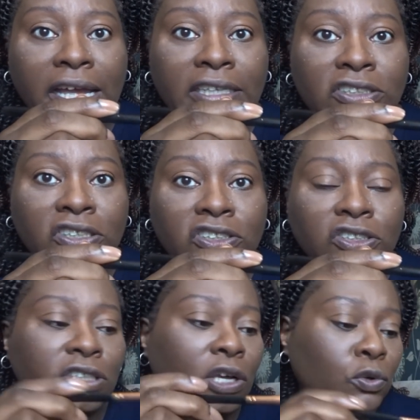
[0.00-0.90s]
and just
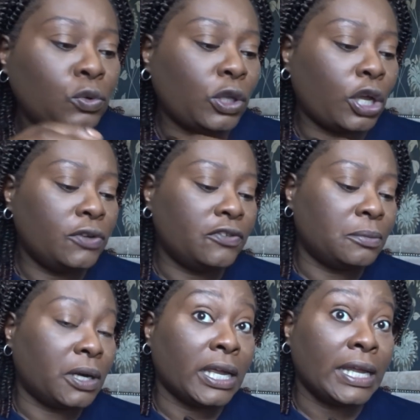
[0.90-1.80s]
do that all over
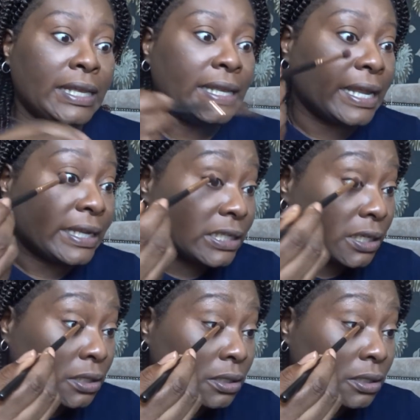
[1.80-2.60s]
my lid.